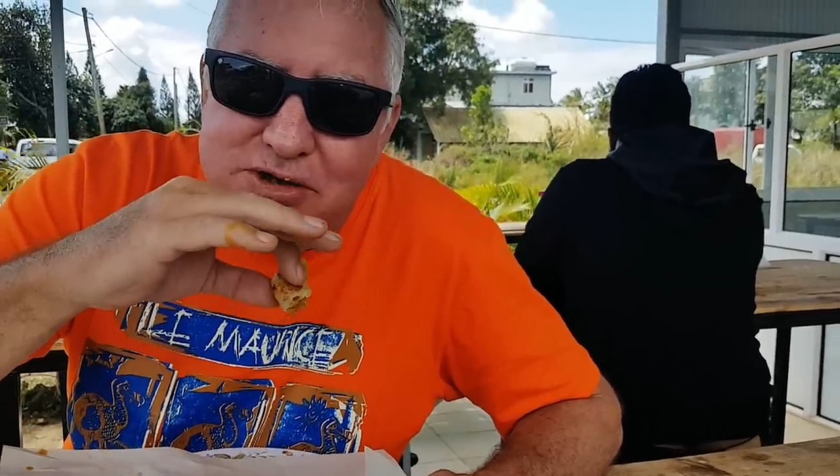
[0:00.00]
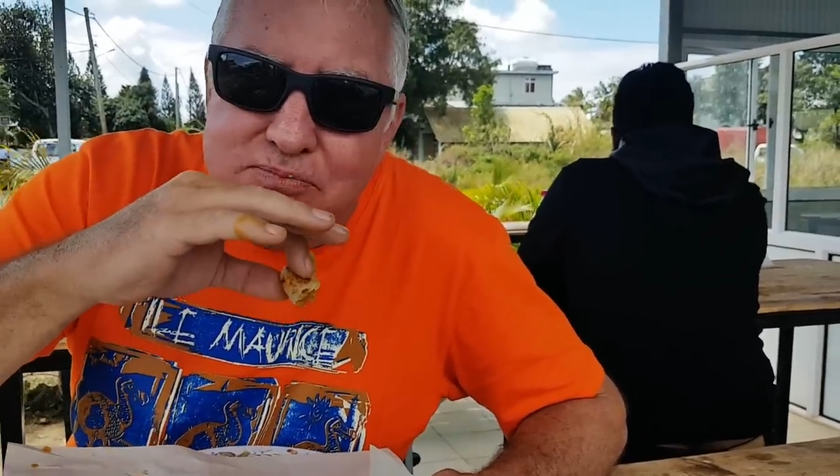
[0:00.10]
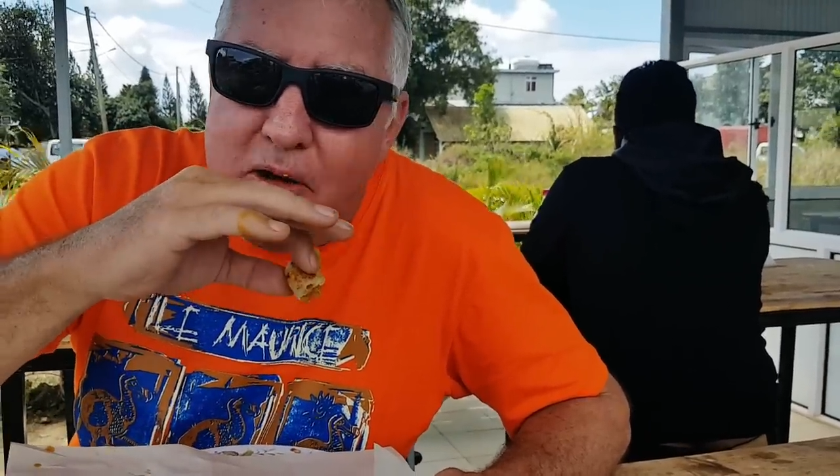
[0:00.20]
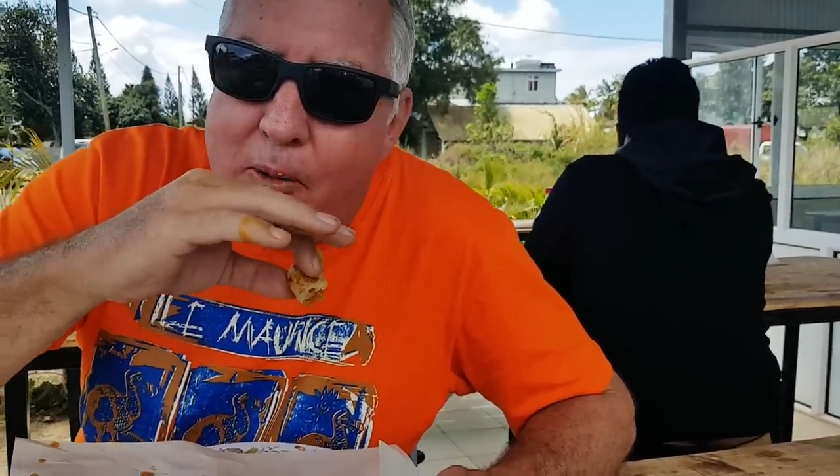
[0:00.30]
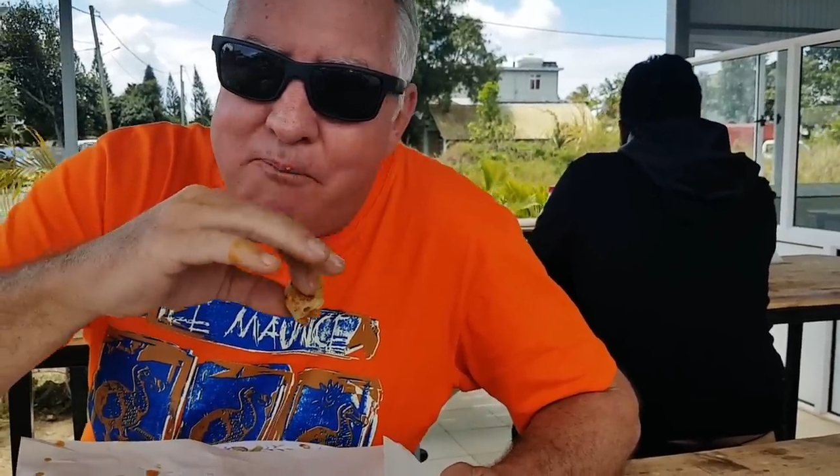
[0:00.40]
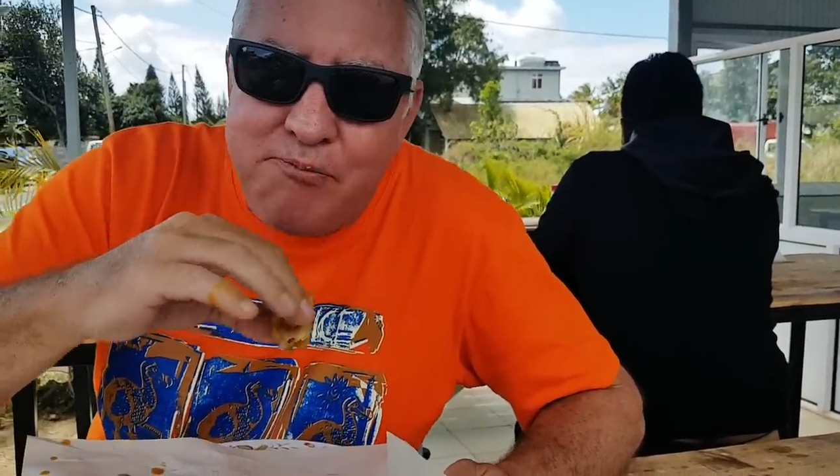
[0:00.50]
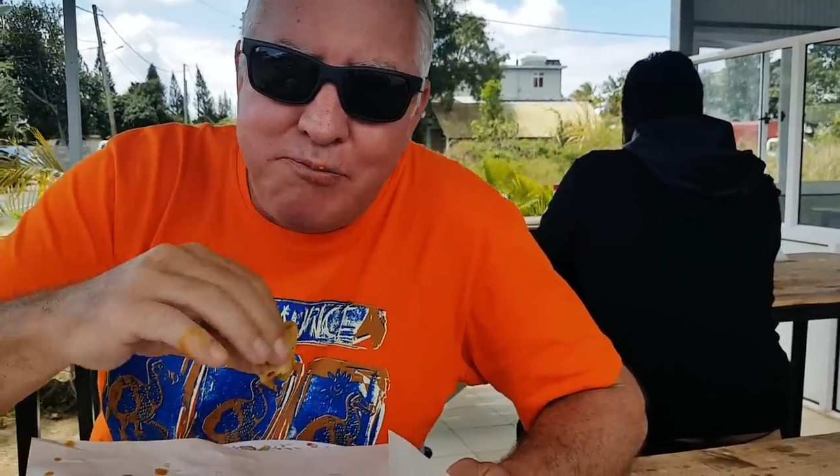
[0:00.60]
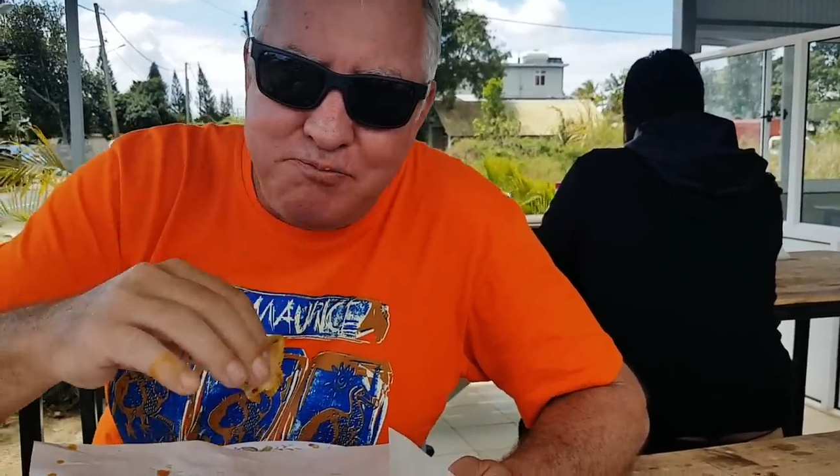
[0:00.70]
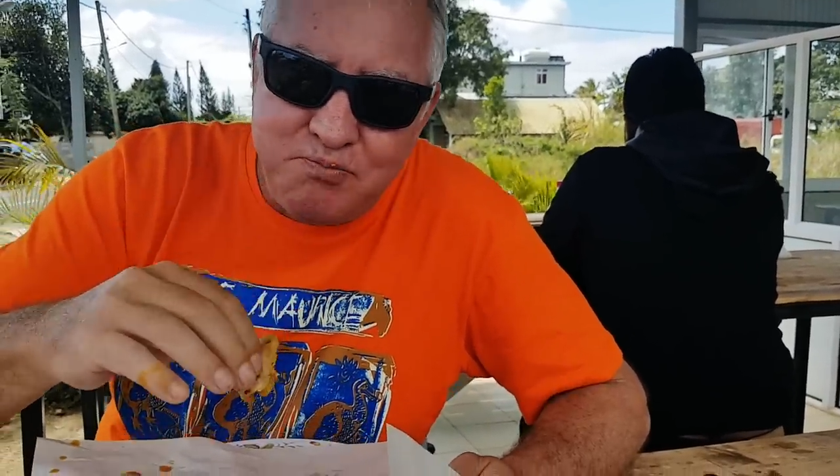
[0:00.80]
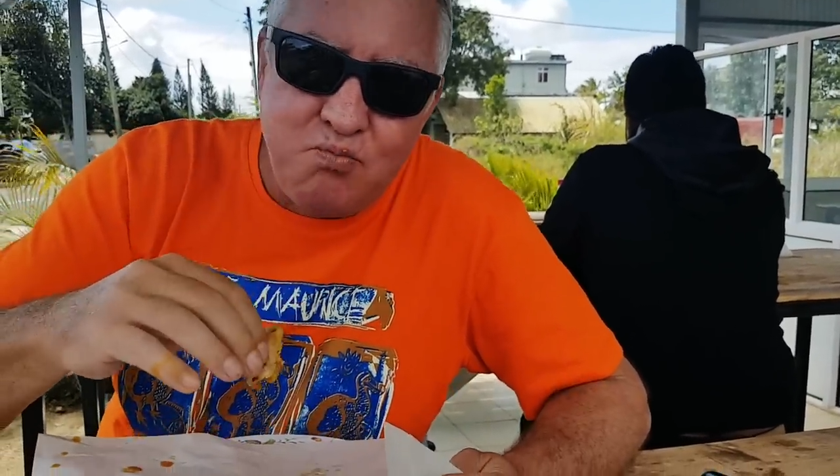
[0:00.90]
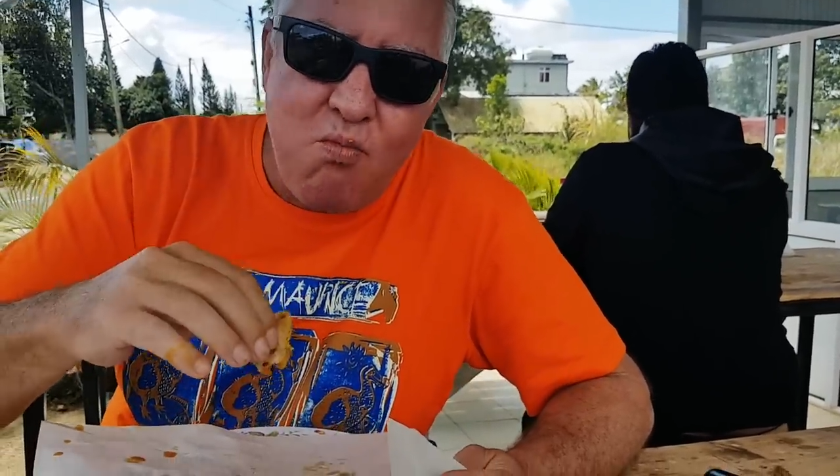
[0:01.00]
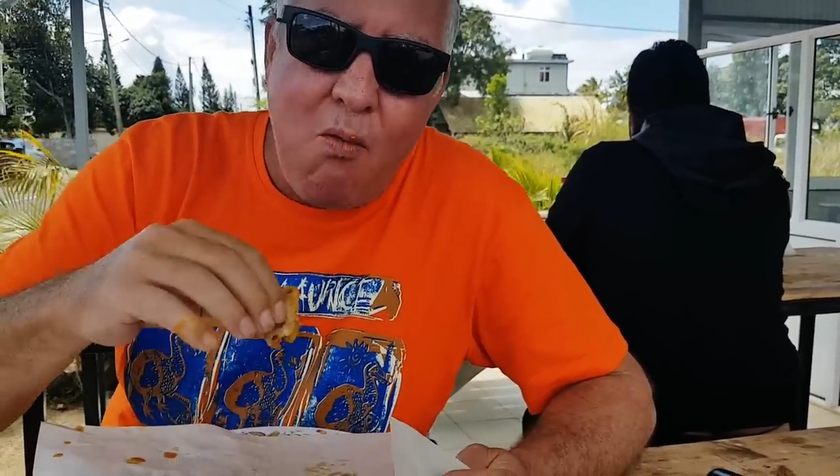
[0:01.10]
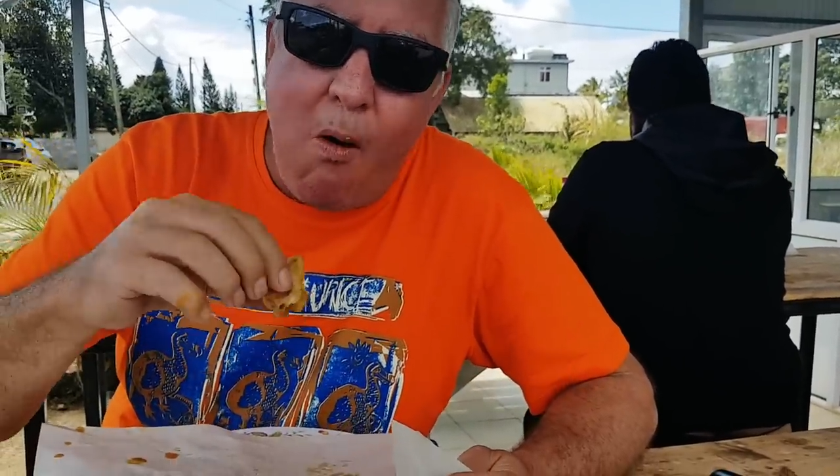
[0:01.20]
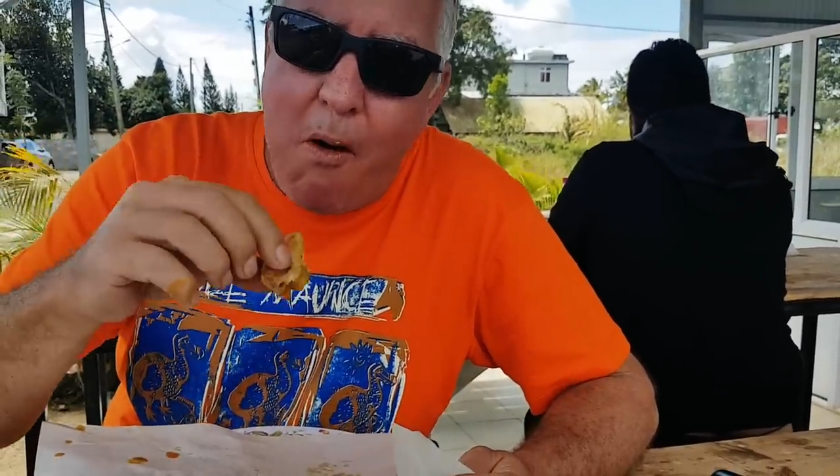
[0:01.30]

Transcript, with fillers: people. I know, I was about to say,